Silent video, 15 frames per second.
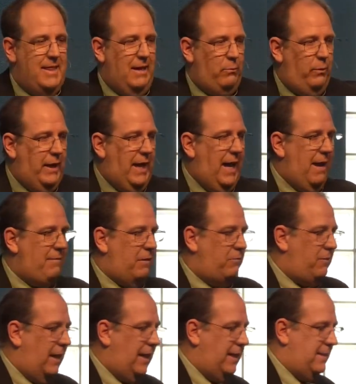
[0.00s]
that we haven't
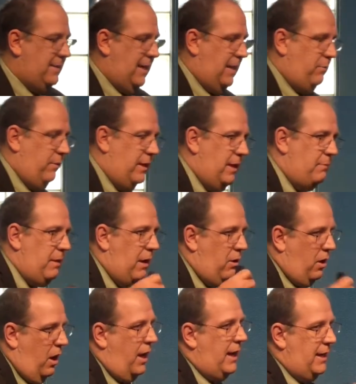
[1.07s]
reconciled with him. Now,
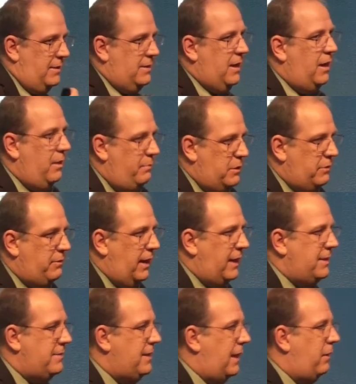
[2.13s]
God has come to
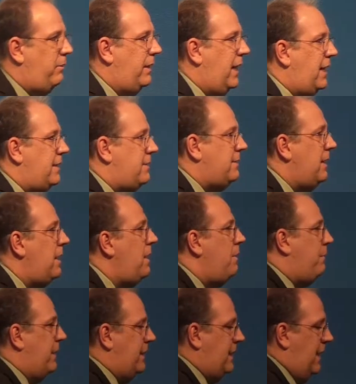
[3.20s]
reconcile with us,
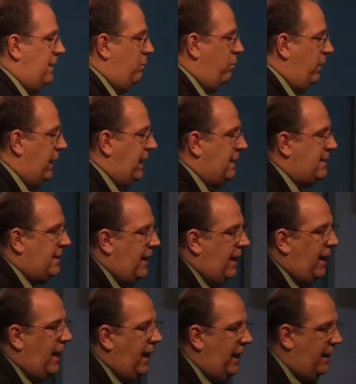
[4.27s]
but then we
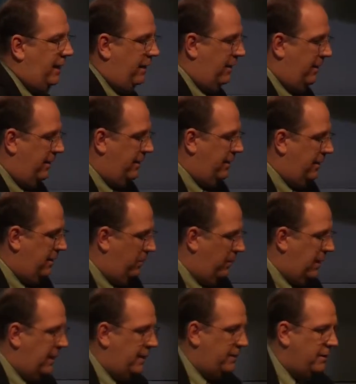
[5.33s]
say, hey, uh, you know
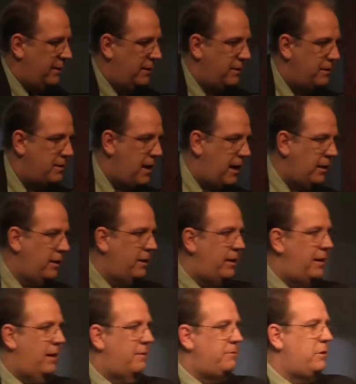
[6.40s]
what? Not good
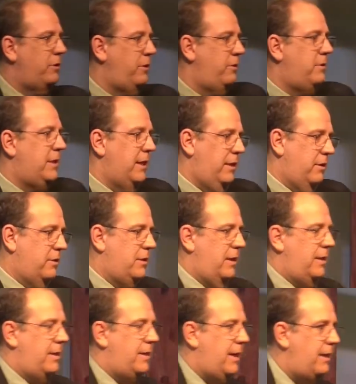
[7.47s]
enough. So you sent your
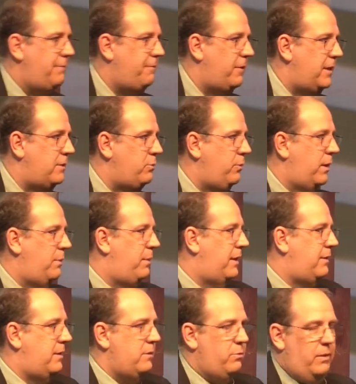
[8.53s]
son to die for us. What
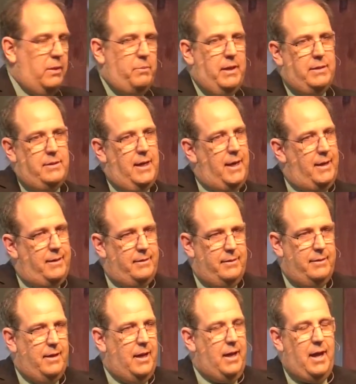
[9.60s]
about this? What about that?
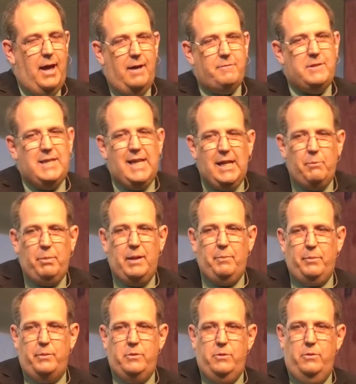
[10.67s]
I- have seen
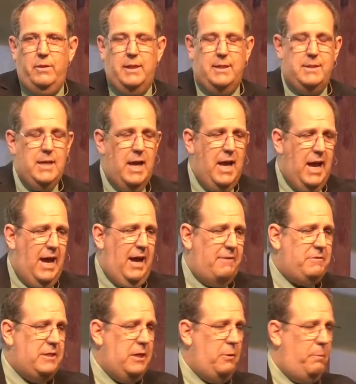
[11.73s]
people do this. I-
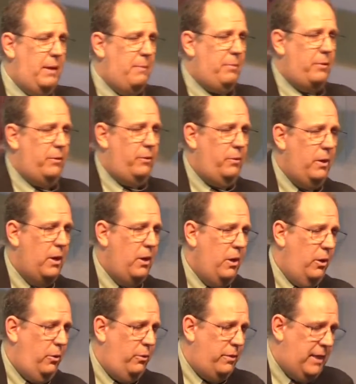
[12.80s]
have seen people who,
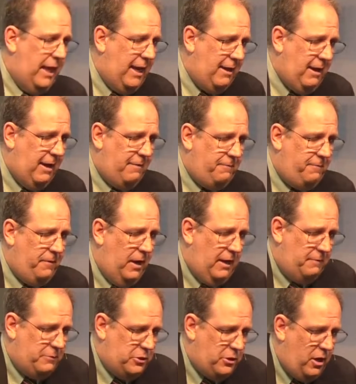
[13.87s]
who they have,
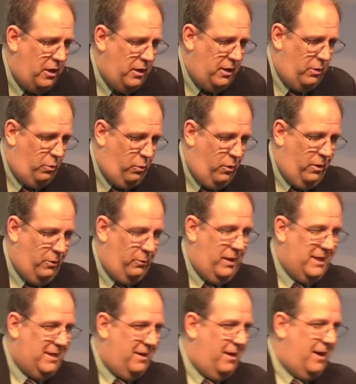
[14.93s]
have started a war
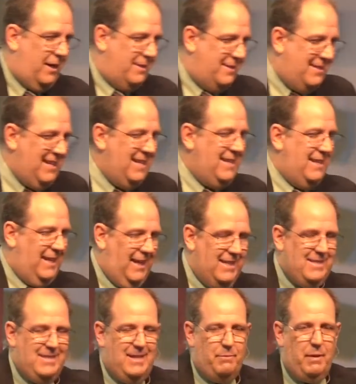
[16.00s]
with God, sinned
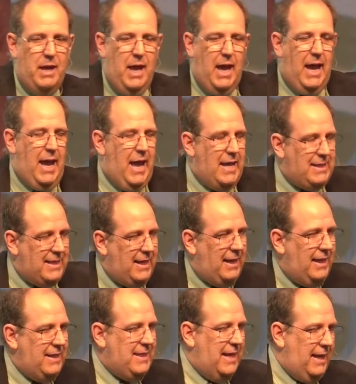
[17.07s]
against him, and
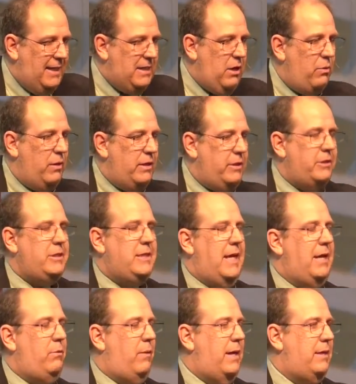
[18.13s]
they, they don't
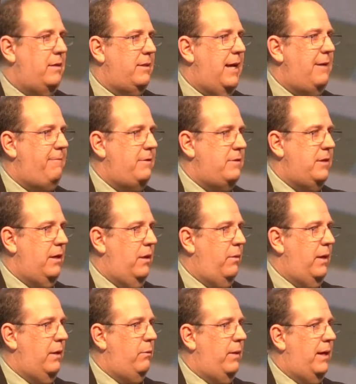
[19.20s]
understand why their life isn't
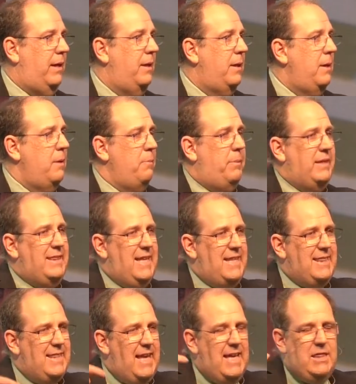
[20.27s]
going well, but
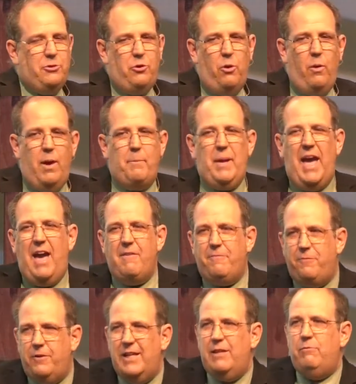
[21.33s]
then they throw up
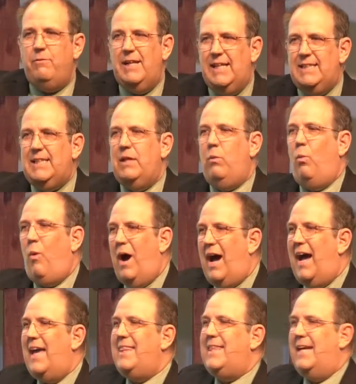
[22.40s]
every reason
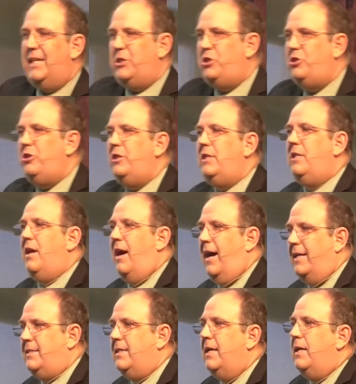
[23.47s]
why they should
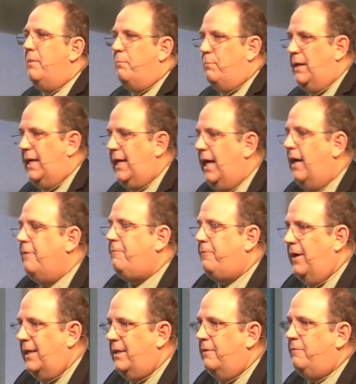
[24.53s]
not be a
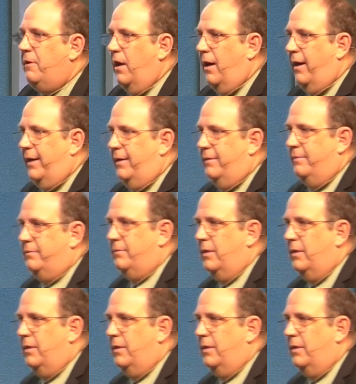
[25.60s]
friend of God.